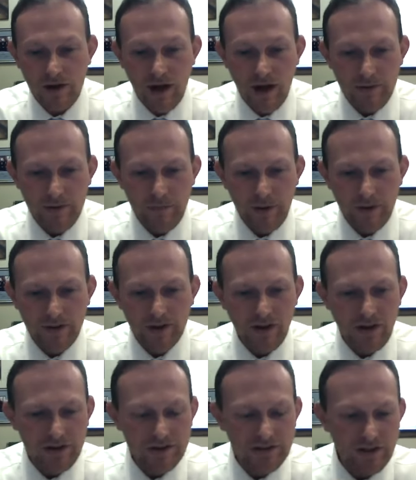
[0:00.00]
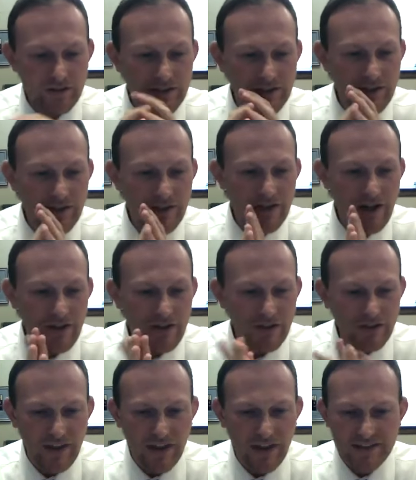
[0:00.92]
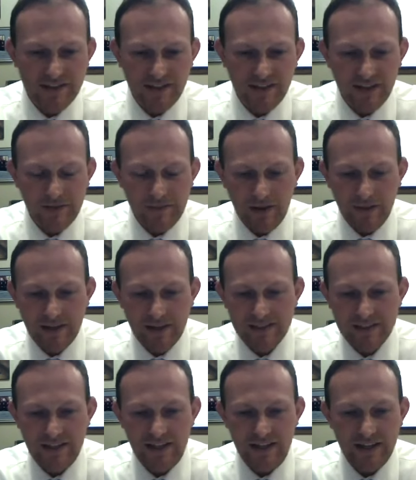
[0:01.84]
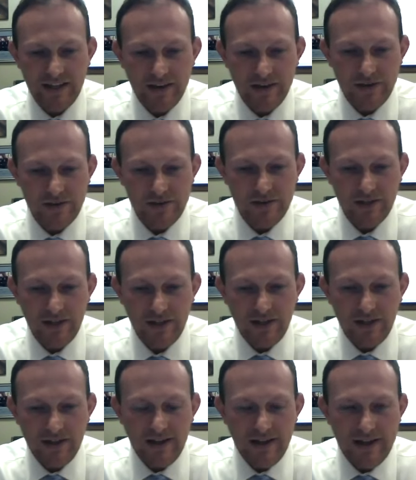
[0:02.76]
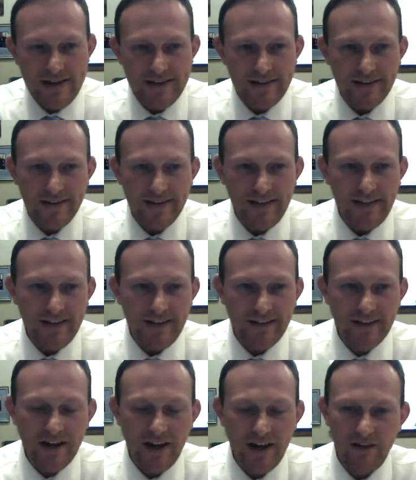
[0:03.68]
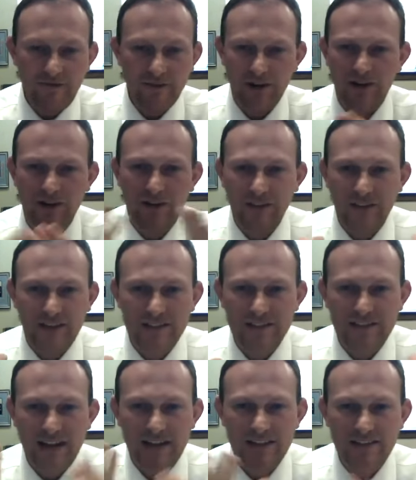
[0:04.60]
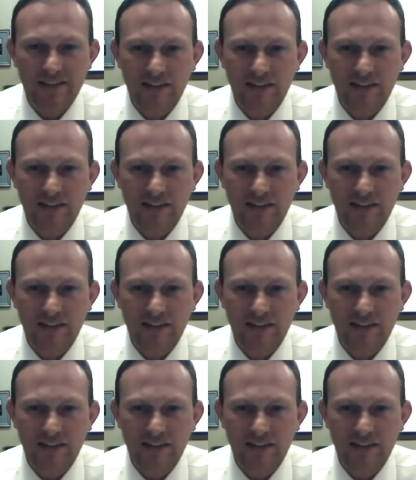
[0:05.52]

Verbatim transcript: Um, but there are also other things to think about, like C E Os uh, need cover these days.